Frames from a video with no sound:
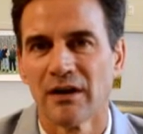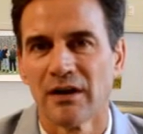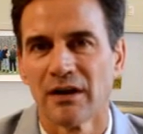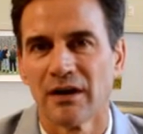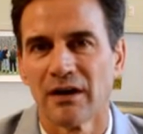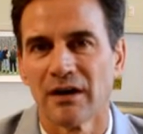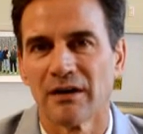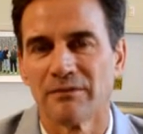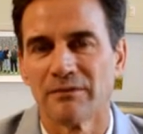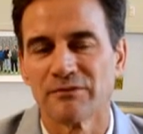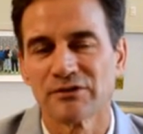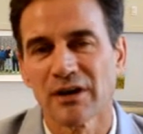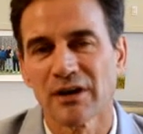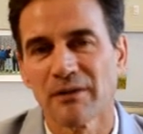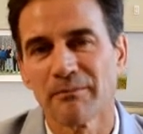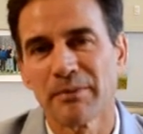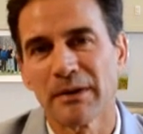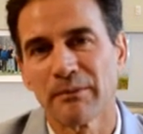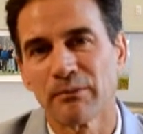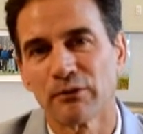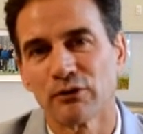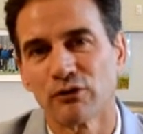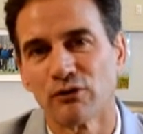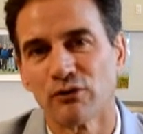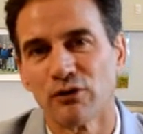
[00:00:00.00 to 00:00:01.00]
Um, some
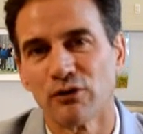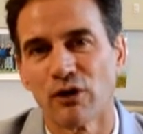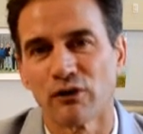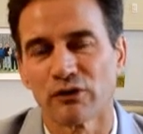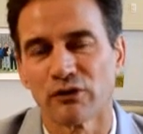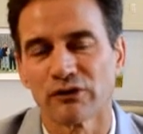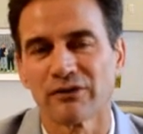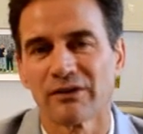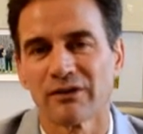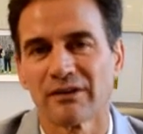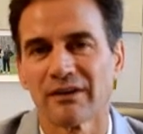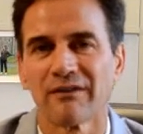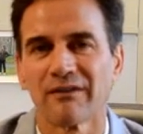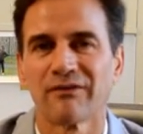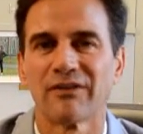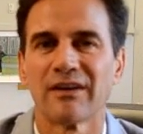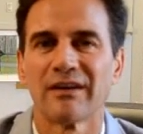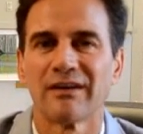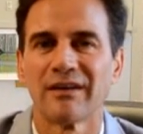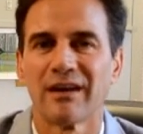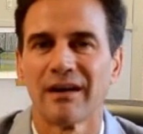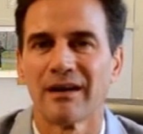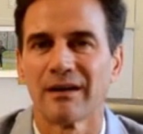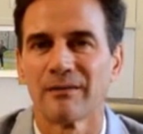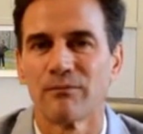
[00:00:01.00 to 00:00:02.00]
people do notice that if they
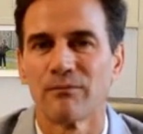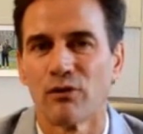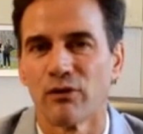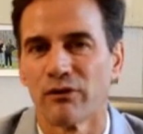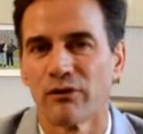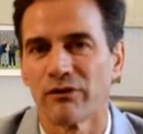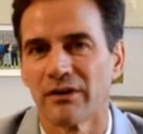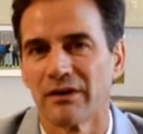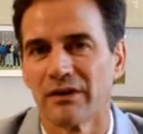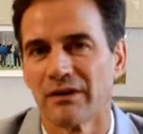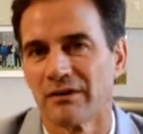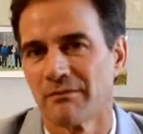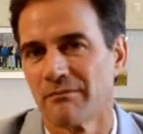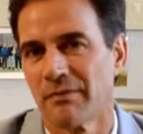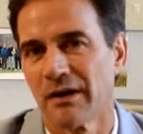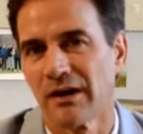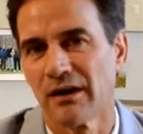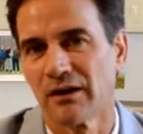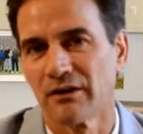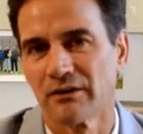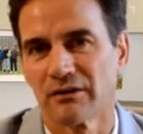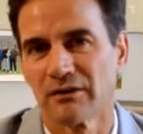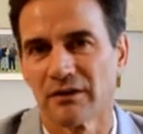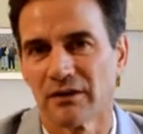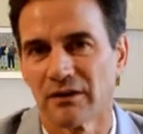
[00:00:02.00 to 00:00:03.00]
take more than
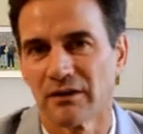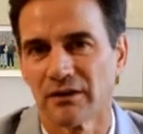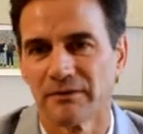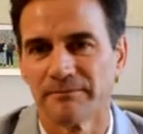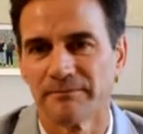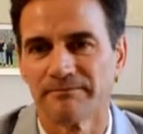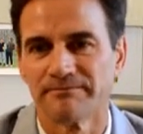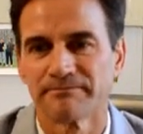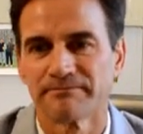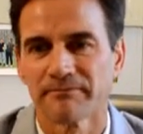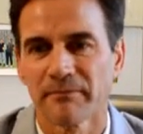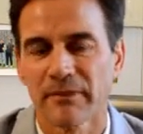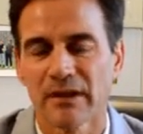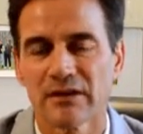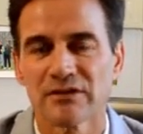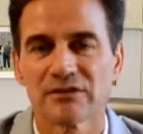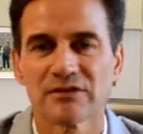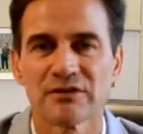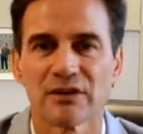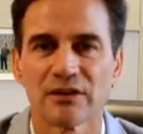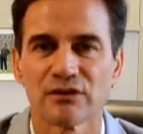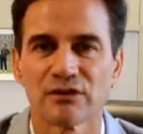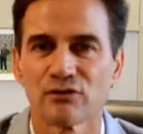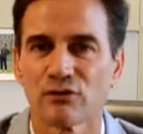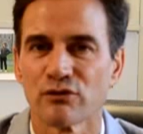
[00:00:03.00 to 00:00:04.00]
about uh,
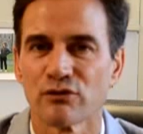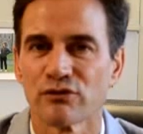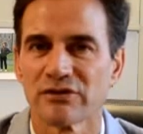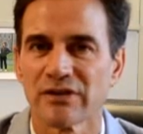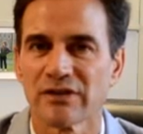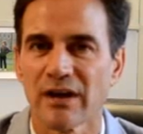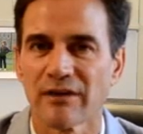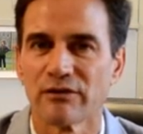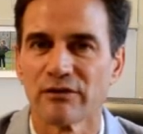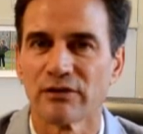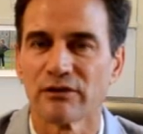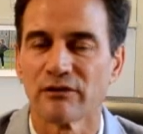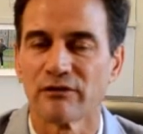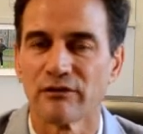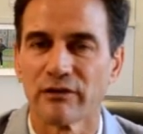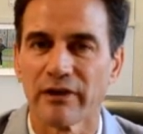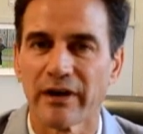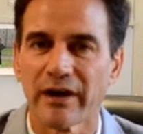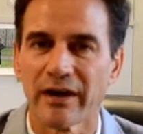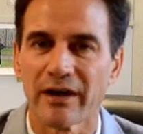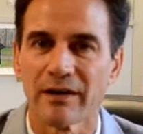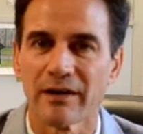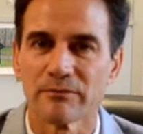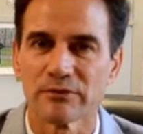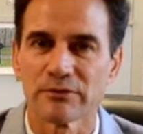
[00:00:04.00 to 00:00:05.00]
six or seven
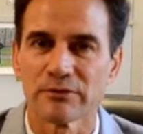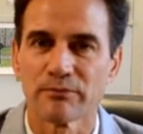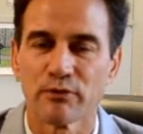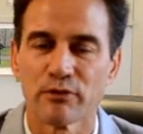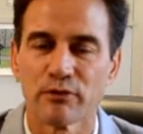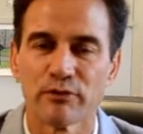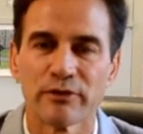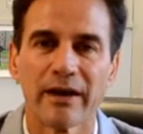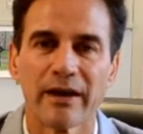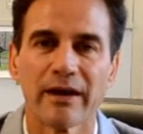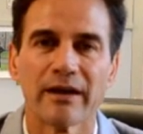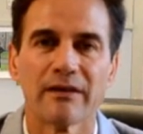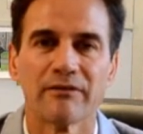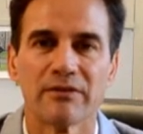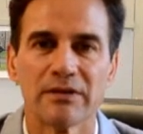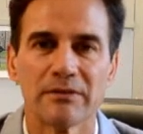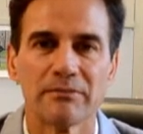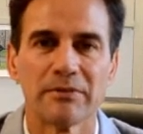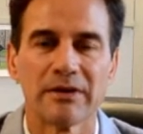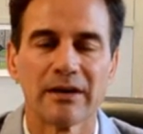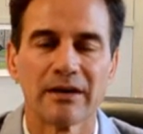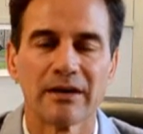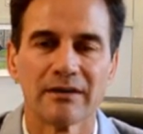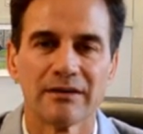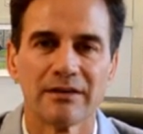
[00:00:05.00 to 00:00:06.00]
grams per day of
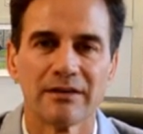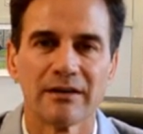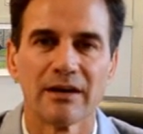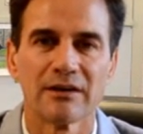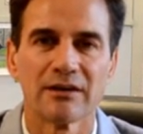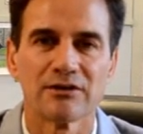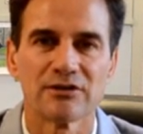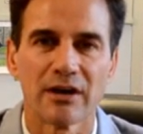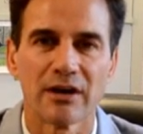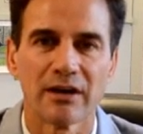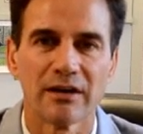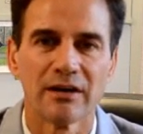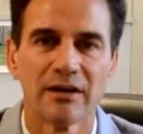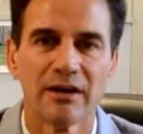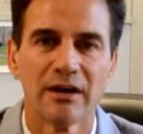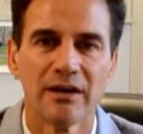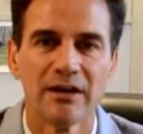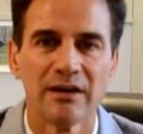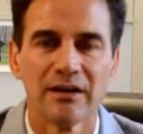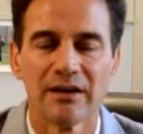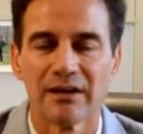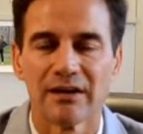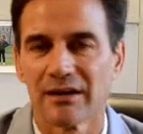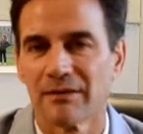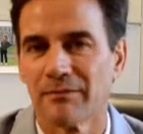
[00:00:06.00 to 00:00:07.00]
EPA and DHA,
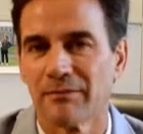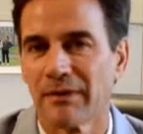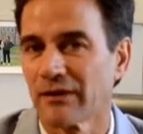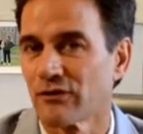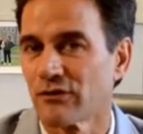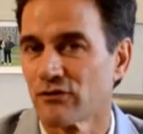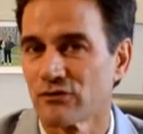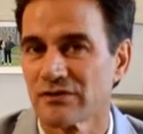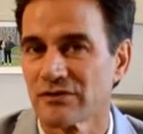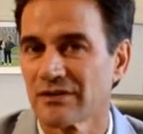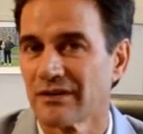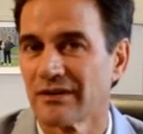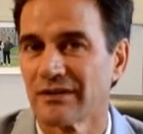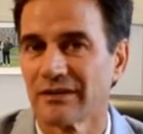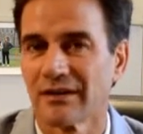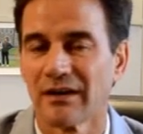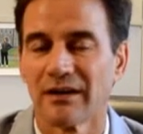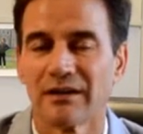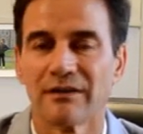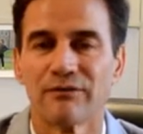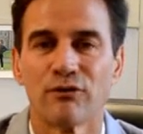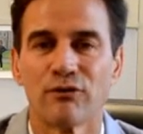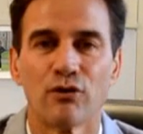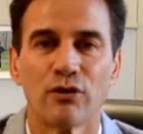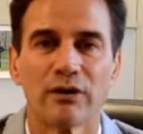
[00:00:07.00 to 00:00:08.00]
it can make their skin kind
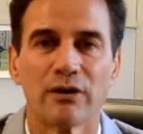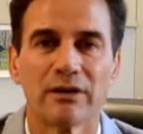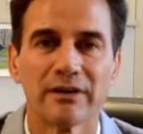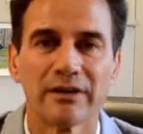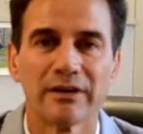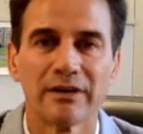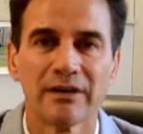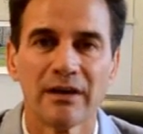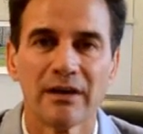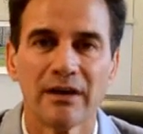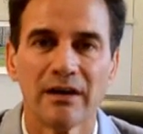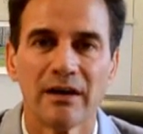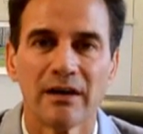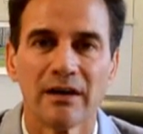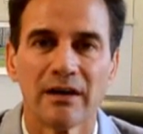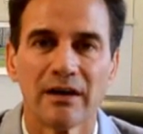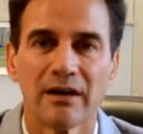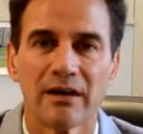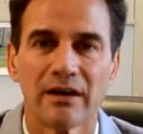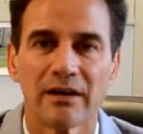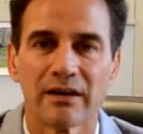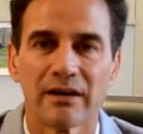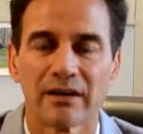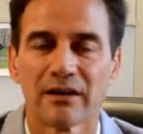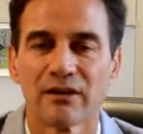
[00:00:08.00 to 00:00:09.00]
of oily. Uh,
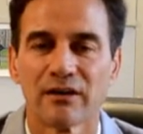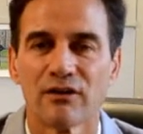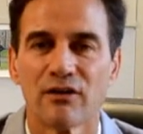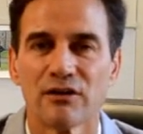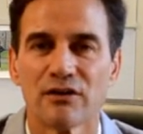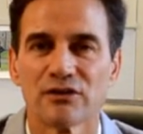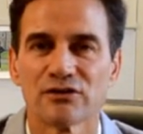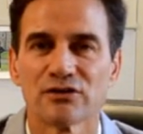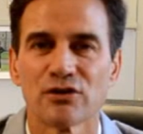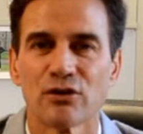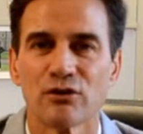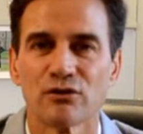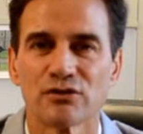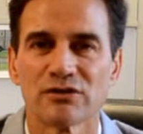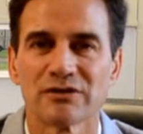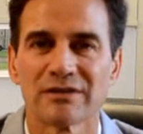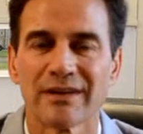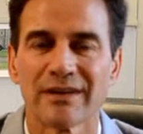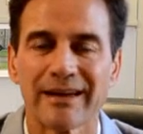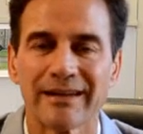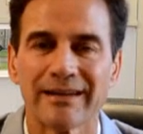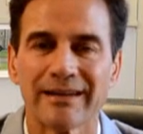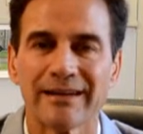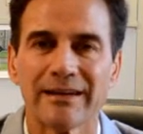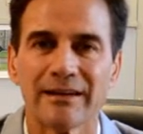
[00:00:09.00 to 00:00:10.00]
it can also
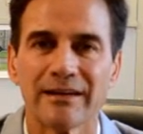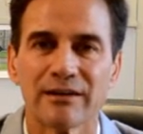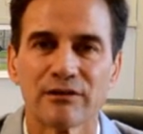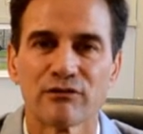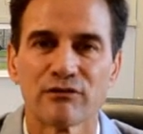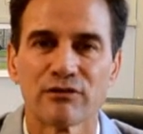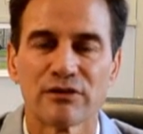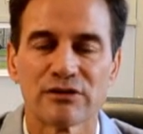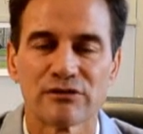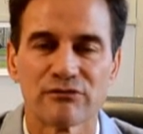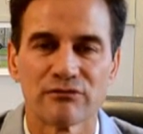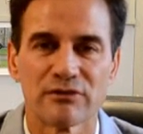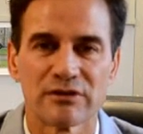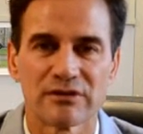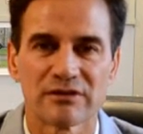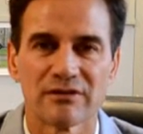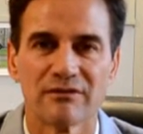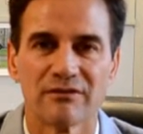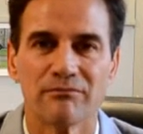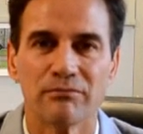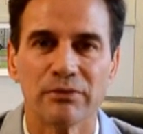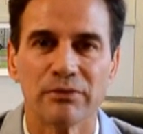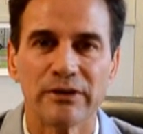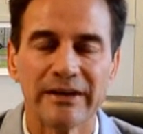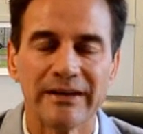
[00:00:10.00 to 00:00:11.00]
slightly increase risk
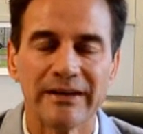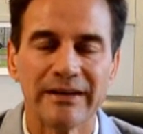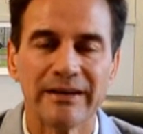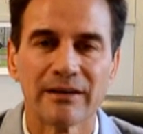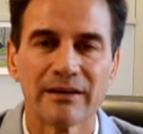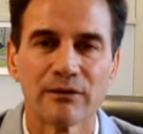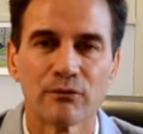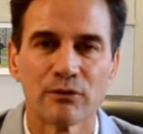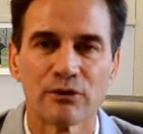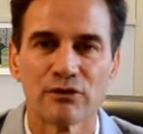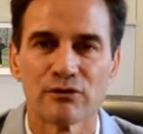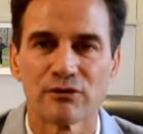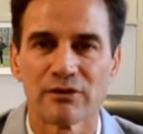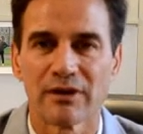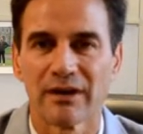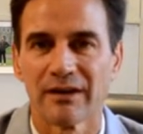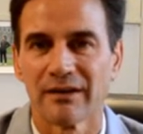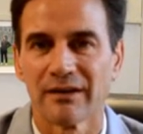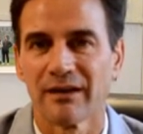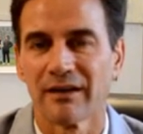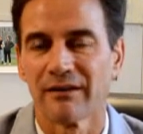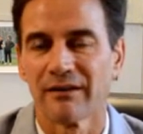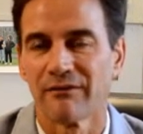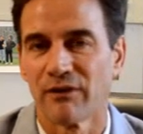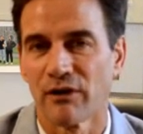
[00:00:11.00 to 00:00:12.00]
of bleeding when you get
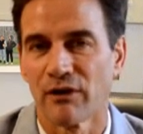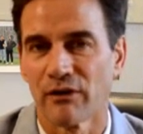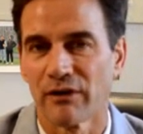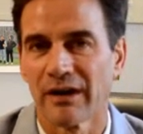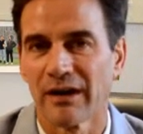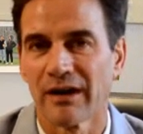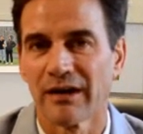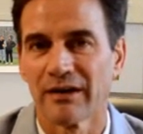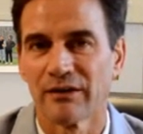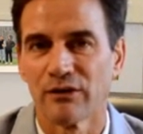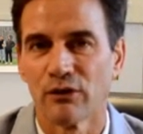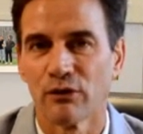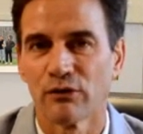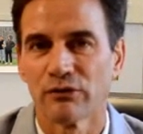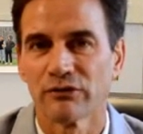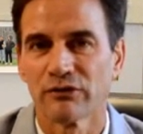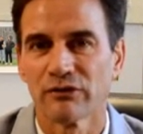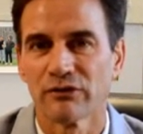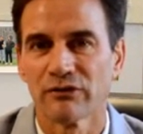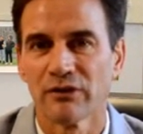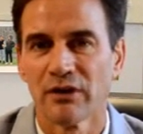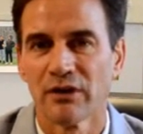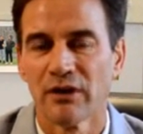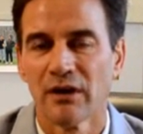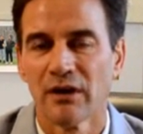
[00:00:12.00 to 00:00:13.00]
at very high doses.